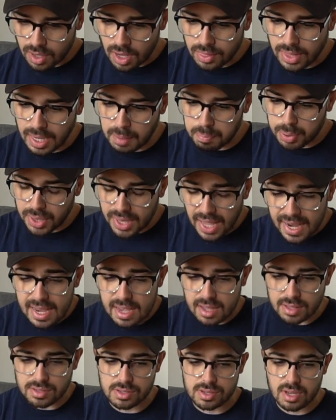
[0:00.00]
like
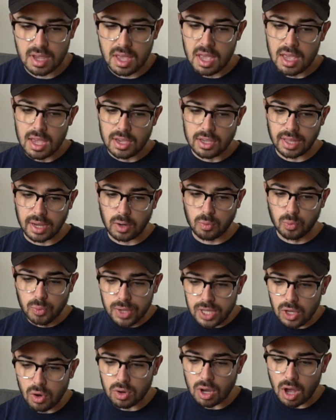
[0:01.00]
plans, like
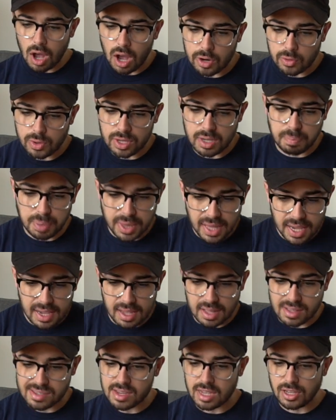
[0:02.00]
real concrete
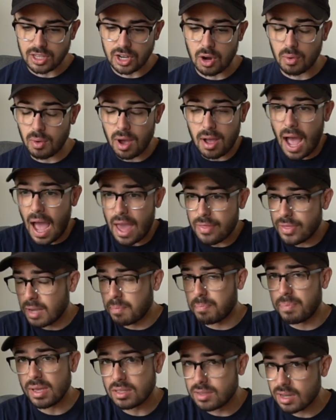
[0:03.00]
plans, you know, I
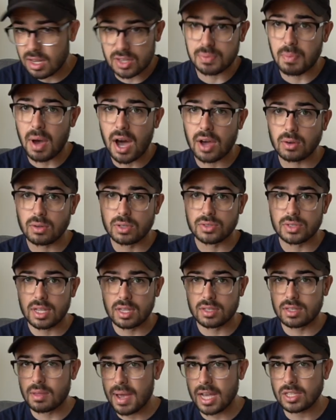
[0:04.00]
think business models
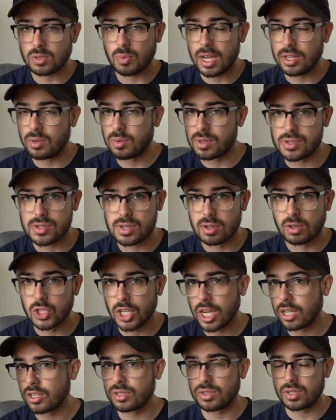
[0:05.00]
is the best way to instill
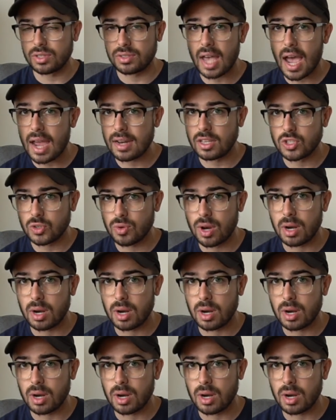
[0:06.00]
change in society, is to